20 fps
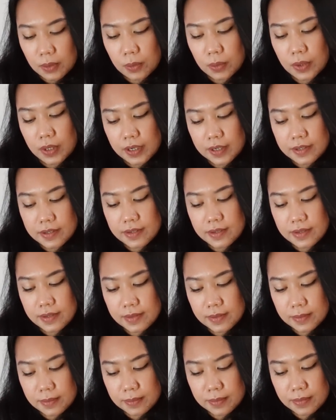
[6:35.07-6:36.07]
Eight of
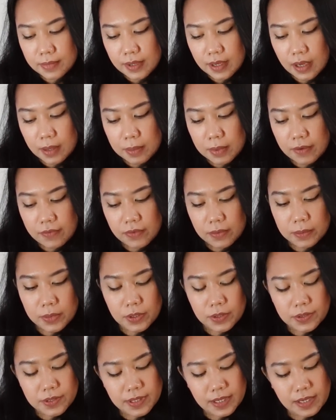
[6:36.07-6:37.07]
Wands. How about
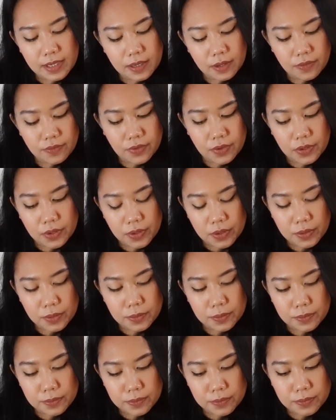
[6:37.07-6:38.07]
from your side here,
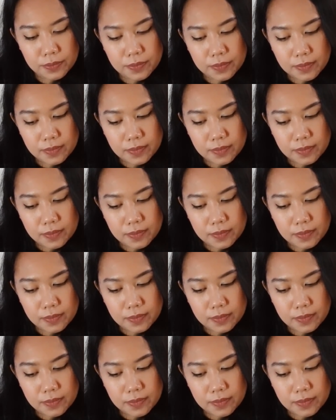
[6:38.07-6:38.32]
Virgo?